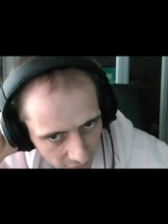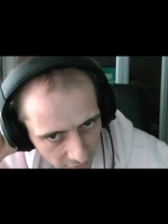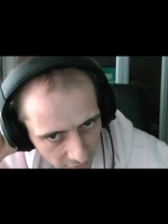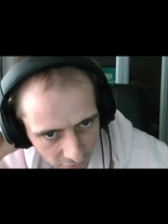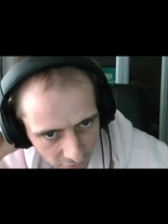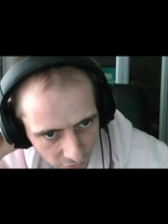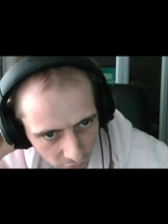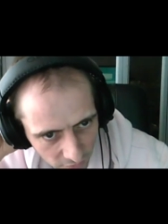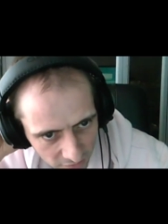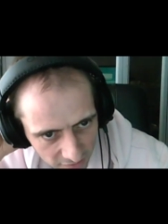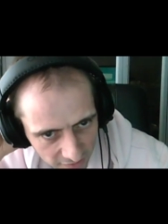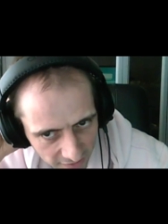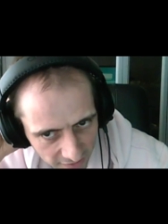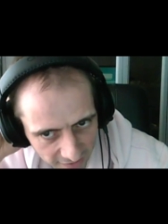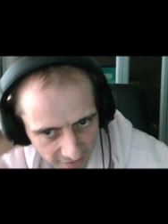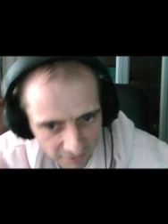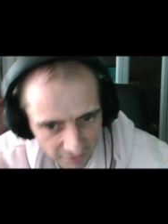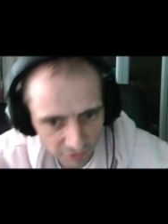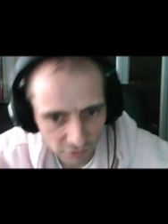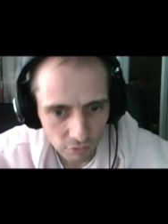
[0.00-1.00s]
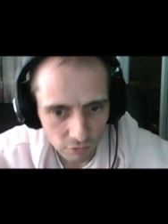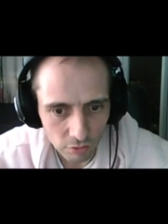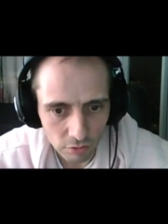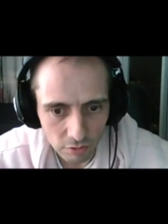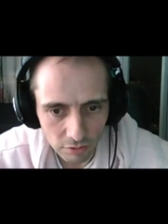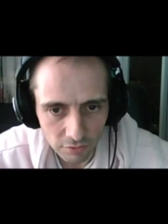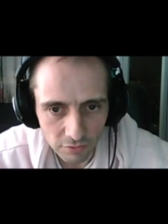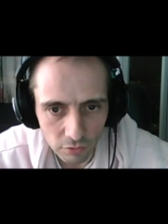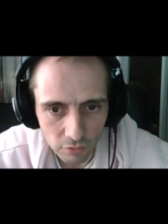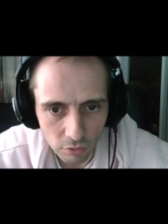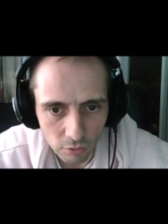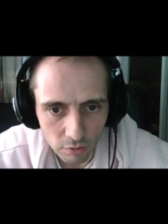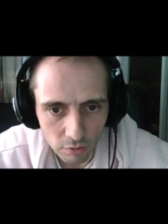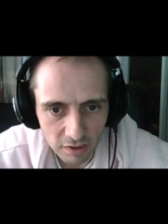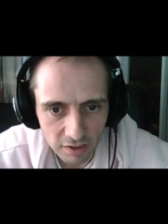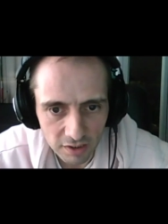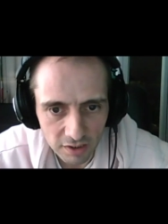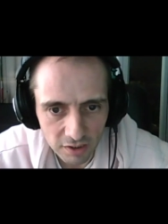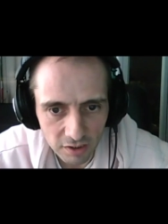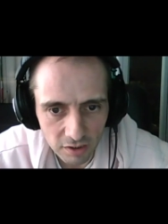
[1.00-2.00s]
So in the X-score
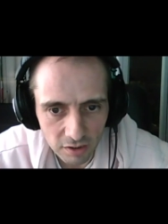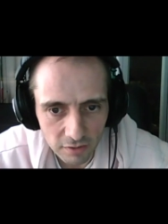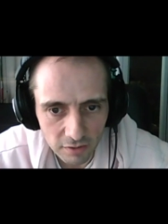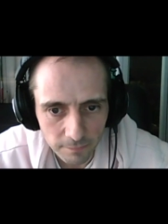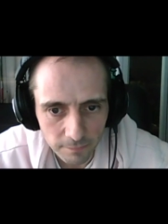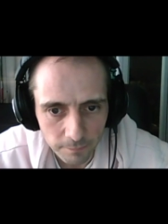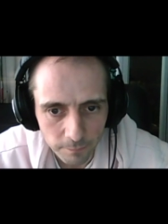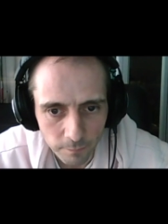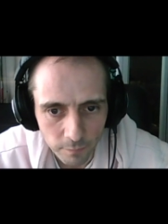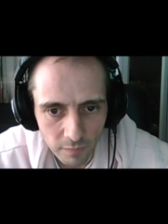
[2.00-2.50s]
scoring here,